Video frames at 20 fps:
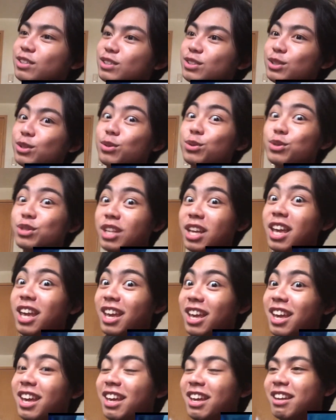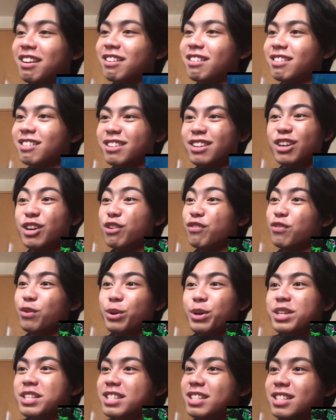Rosé. Her
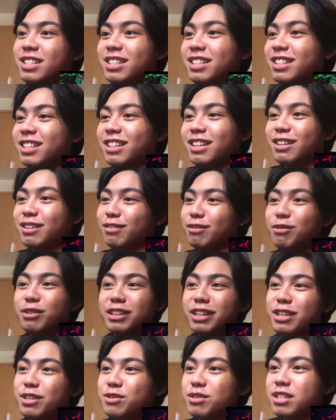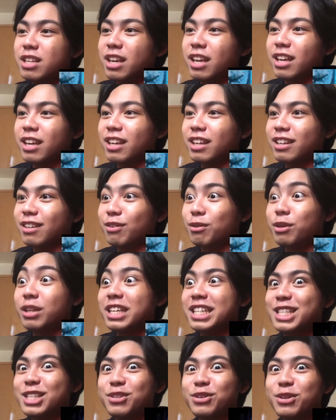voice. What can you say? I'll
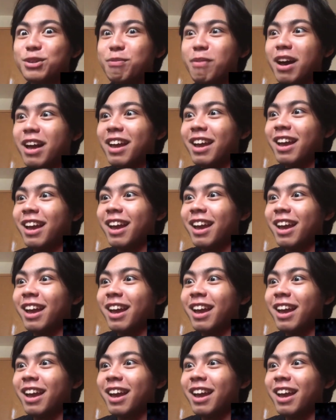kiss you goodbye.